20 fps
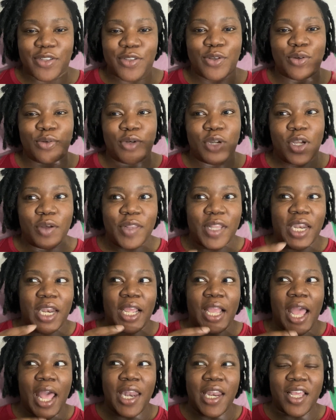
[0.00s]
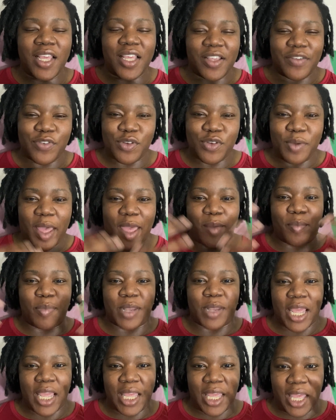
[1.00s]
you'll know that it kind of gives you a
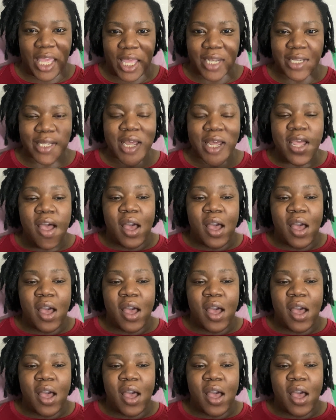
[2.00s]
blanket